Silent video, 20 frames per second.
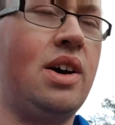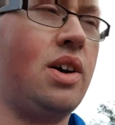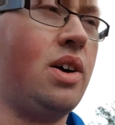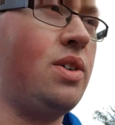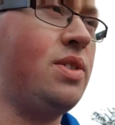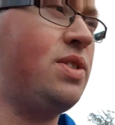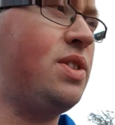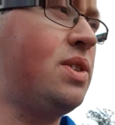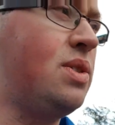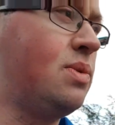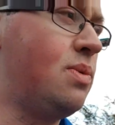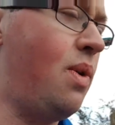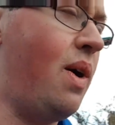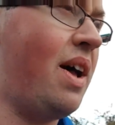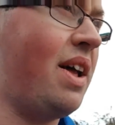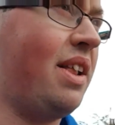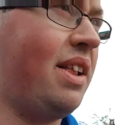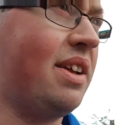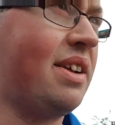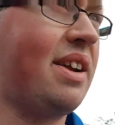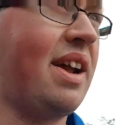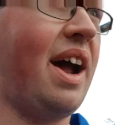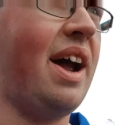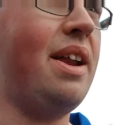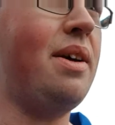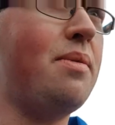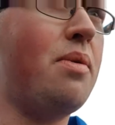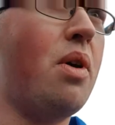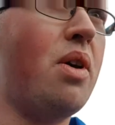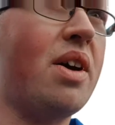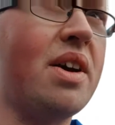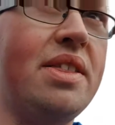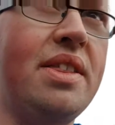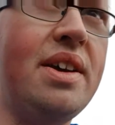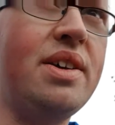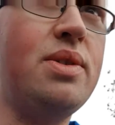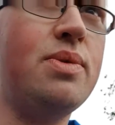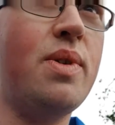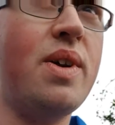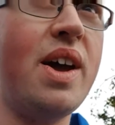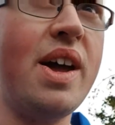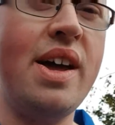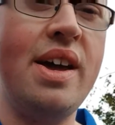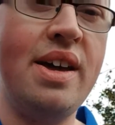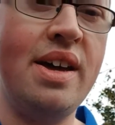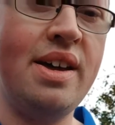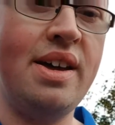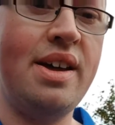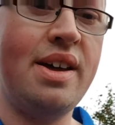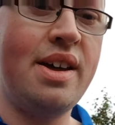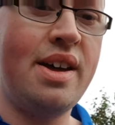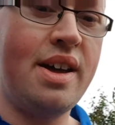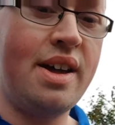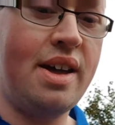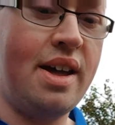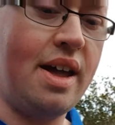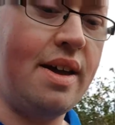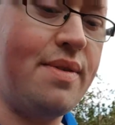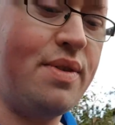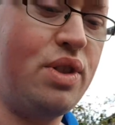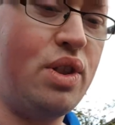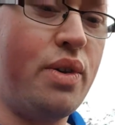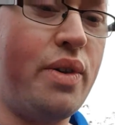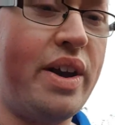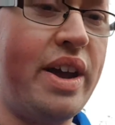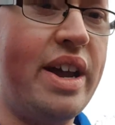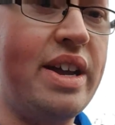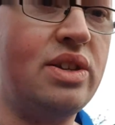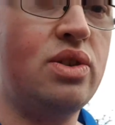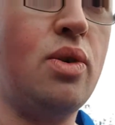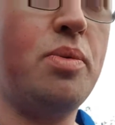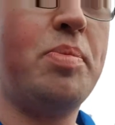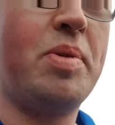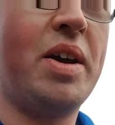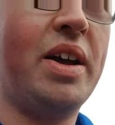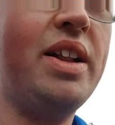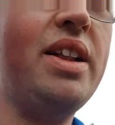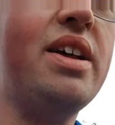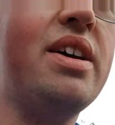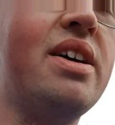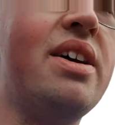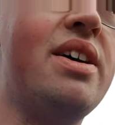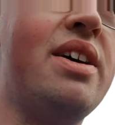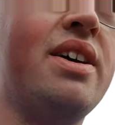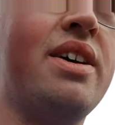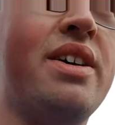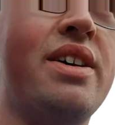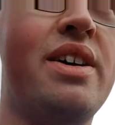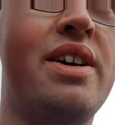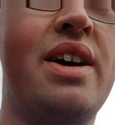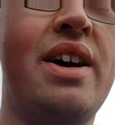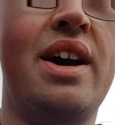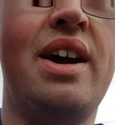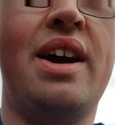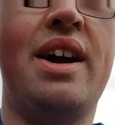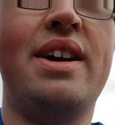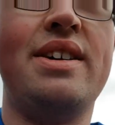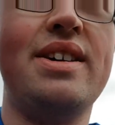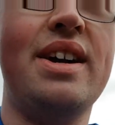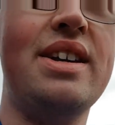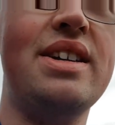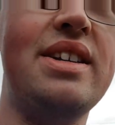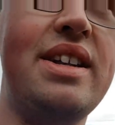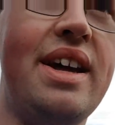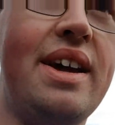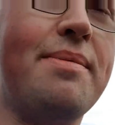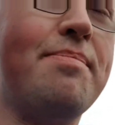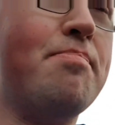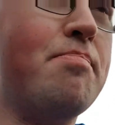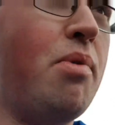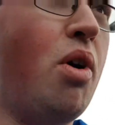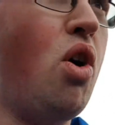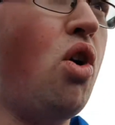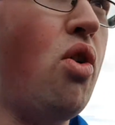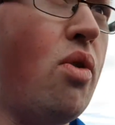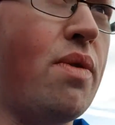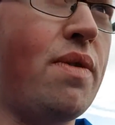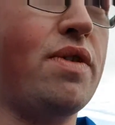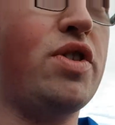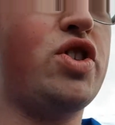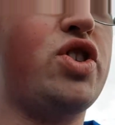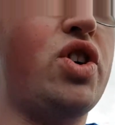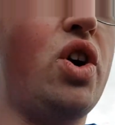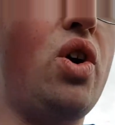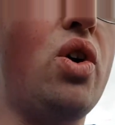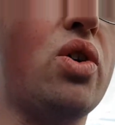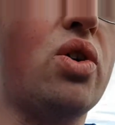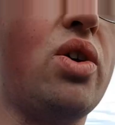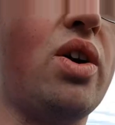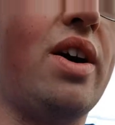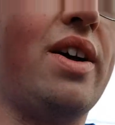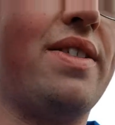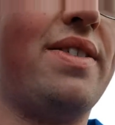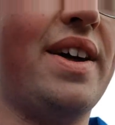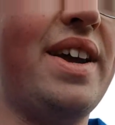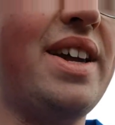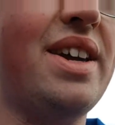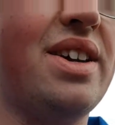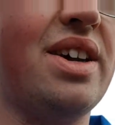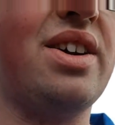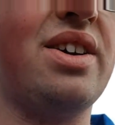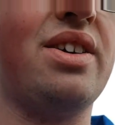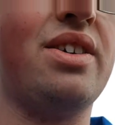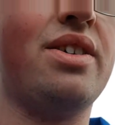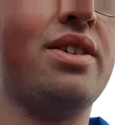Also as well, kind of walking this way, even though it is uphill, it's actually more of a shortcut, I think.